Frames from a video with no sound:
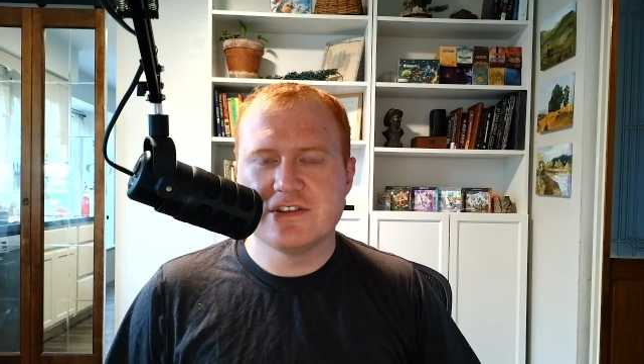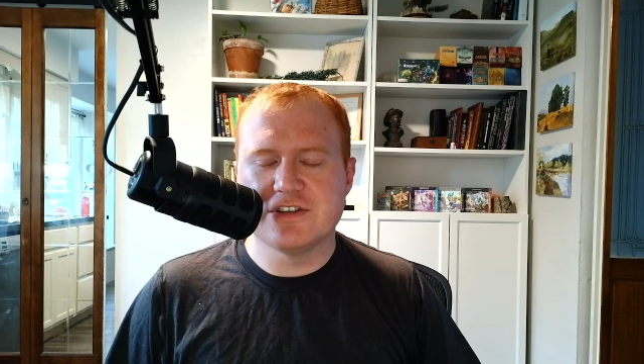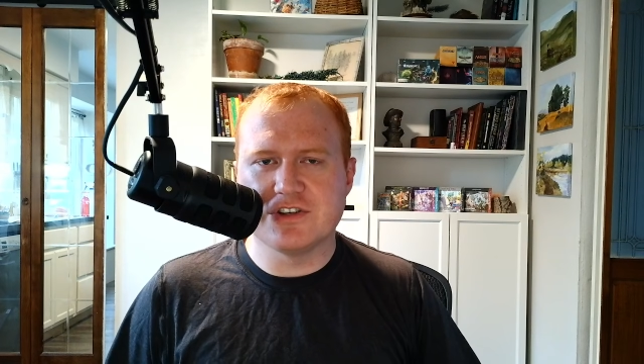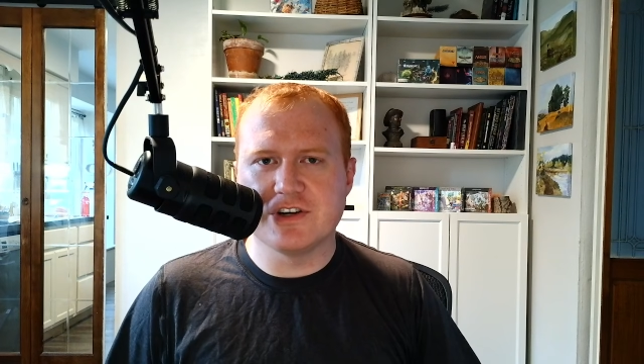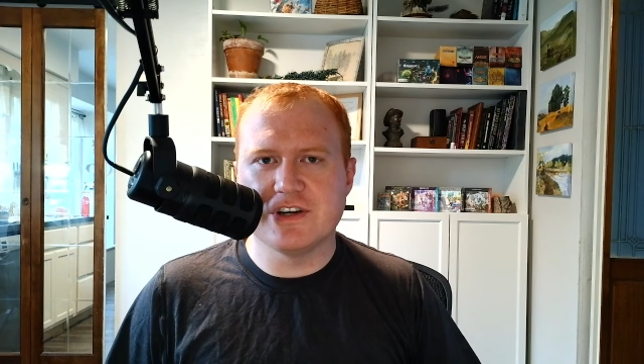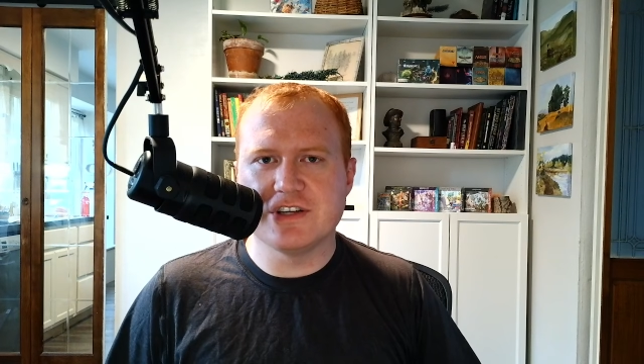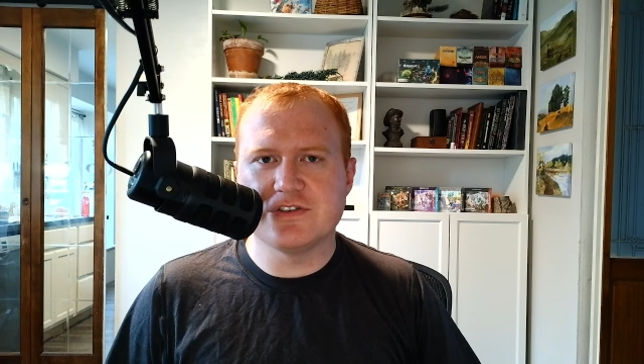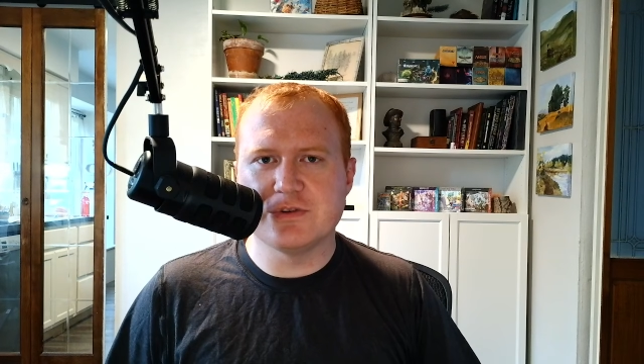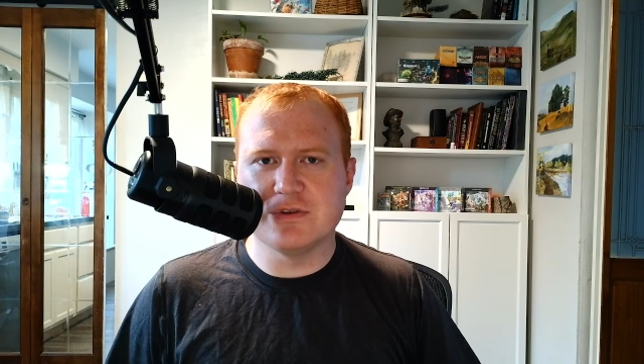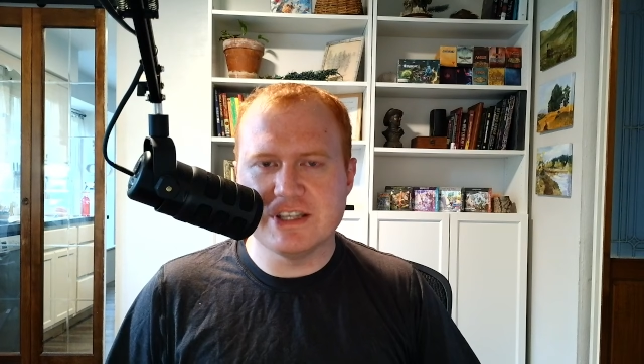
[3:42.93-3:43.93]
to turn
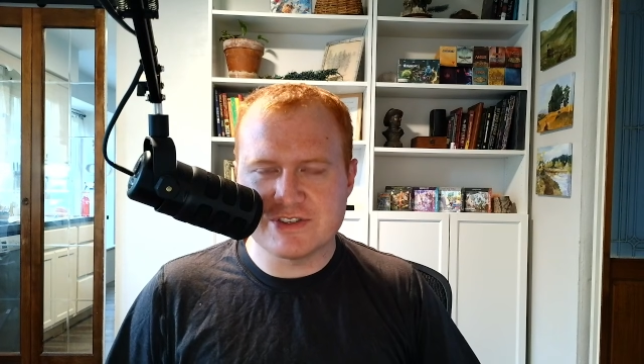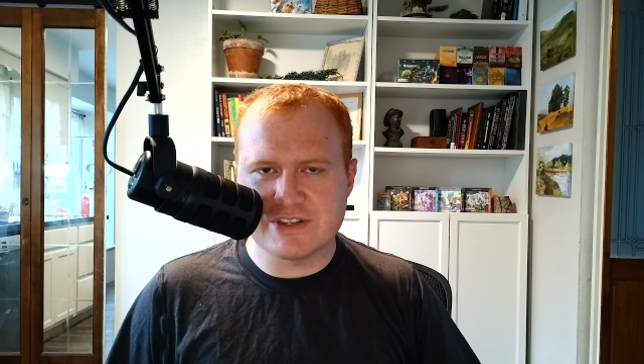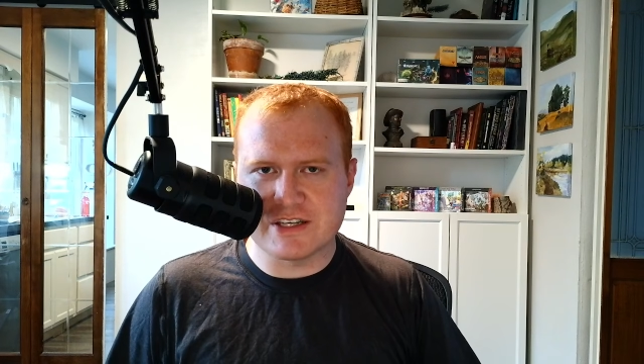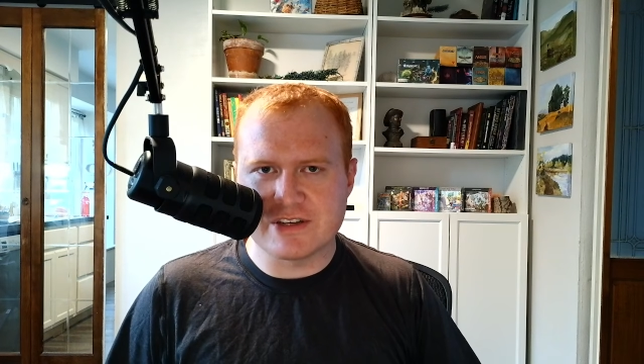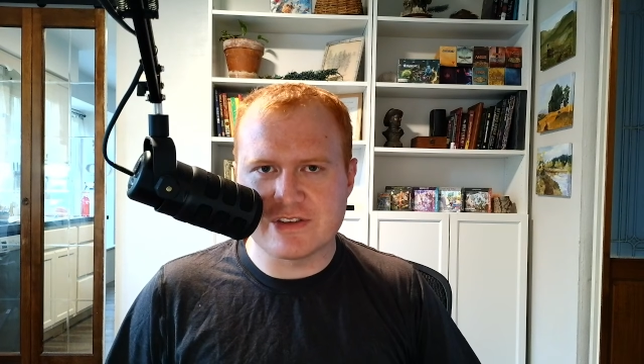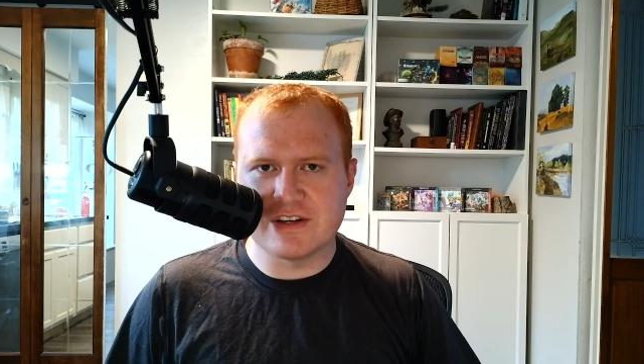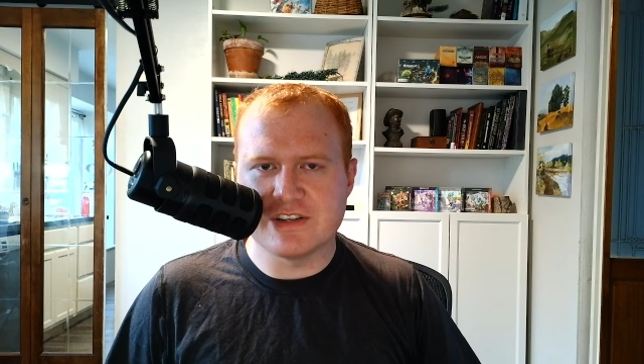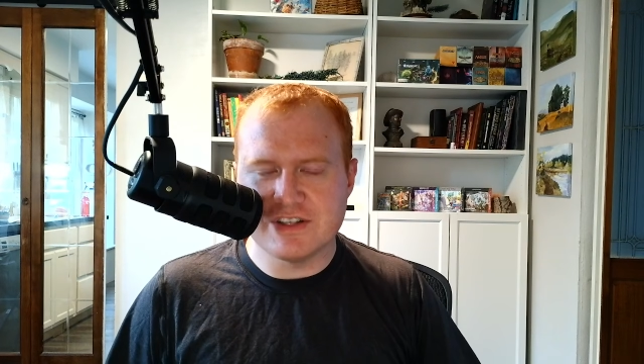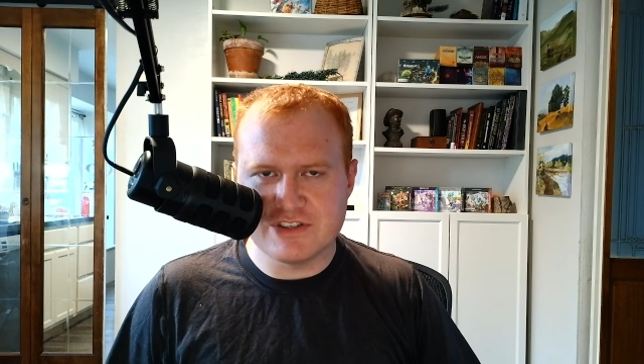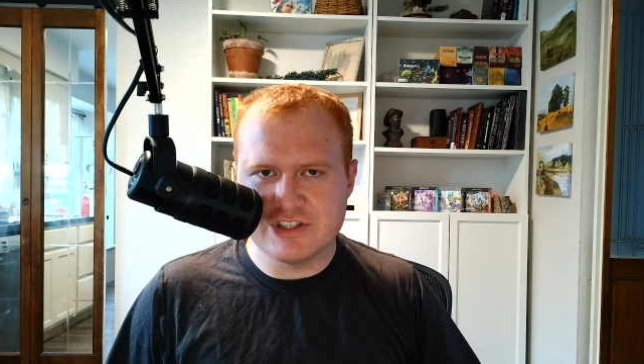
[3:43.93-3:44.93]
into listings on
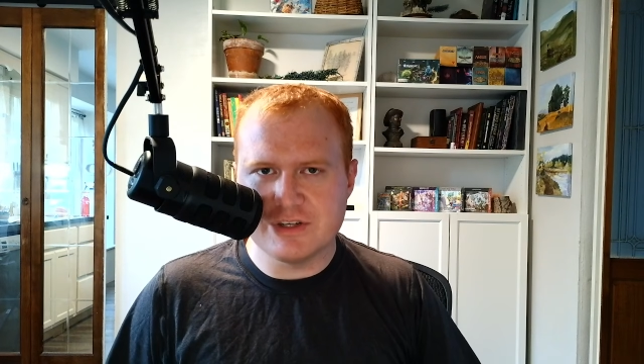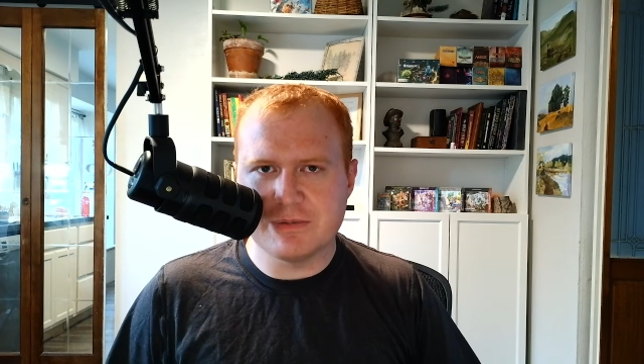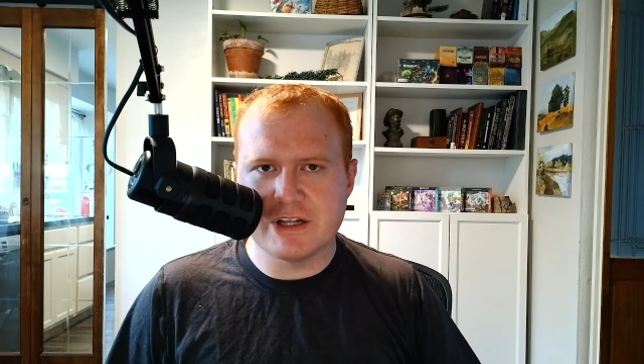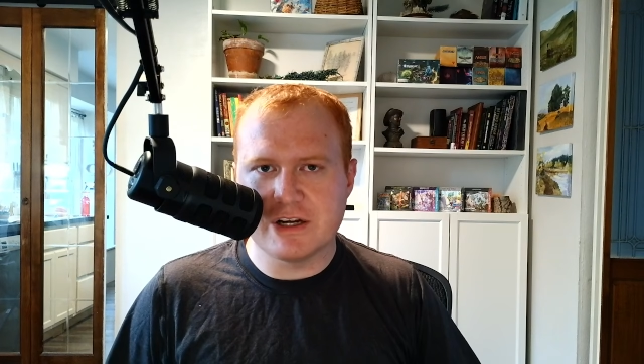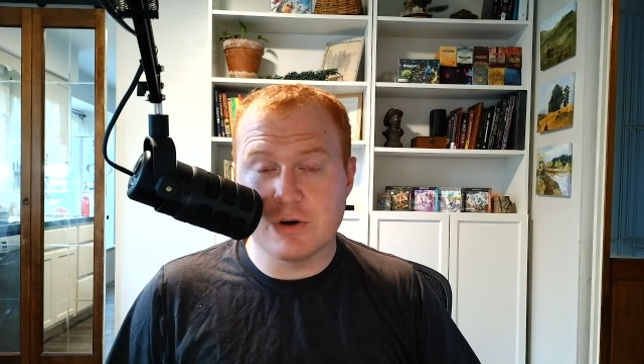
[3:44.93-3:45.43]
TCG Player,